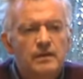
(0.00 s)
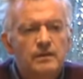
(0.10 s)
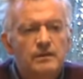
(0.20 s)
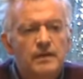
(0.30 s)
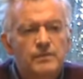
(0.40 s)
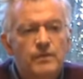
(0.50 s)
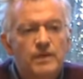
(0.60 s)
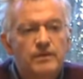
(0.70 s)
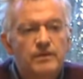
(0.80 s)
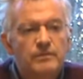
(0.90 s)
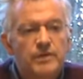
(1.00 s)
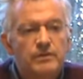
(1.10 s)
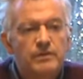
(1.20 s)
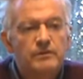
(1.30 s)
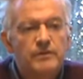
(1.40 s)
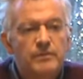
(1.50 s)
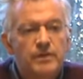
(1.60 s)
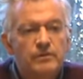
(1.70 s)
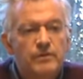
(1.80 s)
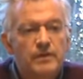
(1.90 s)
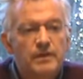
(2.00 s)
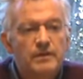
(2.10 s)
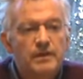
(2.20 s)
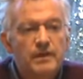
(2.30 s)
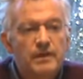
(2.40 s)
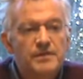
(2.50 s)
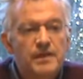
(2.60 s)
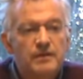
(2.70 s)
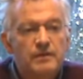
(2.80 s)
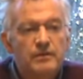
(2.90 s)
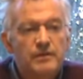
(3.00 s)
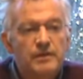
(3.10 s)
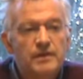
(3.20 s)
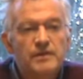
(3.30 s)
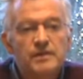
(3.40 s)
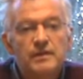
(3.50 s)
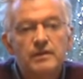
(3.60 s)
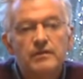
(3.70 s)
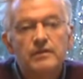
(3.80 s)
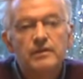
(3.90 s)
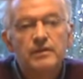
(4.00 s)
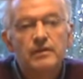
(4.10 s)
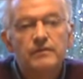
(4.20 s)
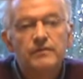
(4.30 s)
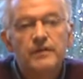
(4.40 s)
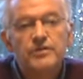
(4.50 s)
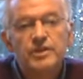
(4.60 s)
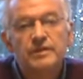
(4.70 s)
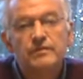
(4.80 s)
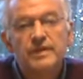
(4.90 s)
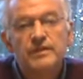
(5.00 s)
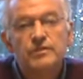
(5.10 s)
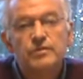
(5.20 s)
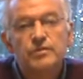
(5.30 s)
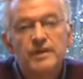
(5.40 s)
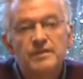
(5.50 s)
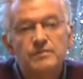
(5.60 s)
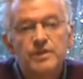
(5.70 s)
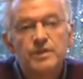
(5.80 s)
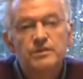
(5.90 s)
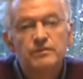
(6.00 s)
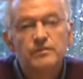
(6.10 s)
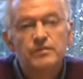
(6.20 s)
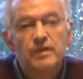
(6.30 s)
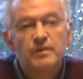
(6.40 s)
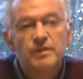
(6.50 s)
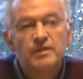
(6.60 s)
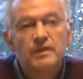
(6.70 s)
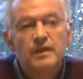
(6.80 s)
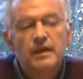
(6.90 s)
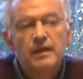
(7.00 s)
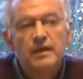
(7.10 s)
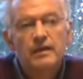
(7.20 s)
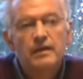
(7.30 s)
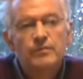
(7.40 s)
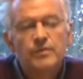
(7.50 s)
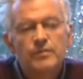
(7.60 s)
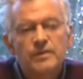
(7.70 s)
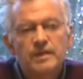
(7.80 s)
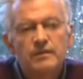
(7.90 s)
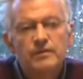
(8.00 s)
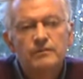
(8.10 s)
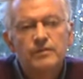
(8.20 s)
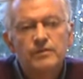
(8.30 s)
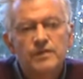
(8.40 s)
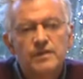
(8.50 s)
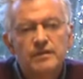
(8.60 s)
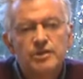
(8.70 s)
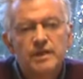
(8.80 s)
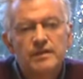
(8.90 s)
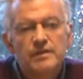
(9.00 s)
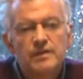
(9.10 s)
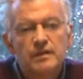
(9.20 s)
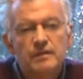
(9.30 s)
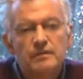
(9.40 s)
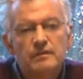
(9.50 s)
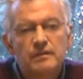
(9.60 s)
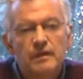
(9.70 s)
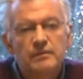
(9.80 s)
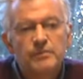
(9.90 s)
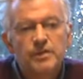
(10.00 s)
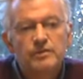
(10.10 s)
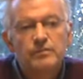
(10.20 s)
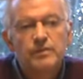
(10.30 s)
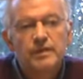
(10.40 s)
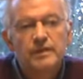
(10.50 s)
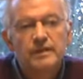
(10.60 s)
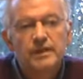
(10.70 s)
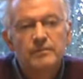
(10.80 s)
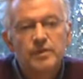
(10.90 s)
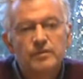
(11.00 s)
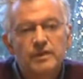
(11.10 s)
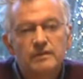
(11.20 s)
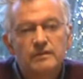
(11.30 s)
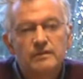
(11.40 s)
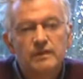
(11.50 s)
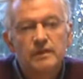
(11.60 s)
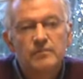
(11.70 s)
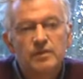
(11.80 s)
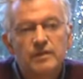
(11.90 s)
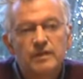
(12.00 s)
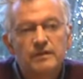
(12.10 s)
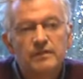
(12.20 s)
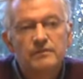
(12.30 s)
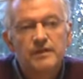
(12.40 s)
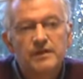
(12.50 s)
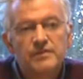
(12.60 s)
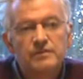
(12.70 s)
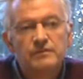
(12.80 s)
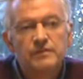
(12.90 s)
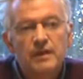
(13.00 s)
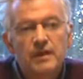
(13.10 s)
that's one area I've been doing a fair amount of work in. A second area is in the area of intergenerational transmission of trauma, with particular focus on genocide. I've been doing work in Cambodia, looking at the effects of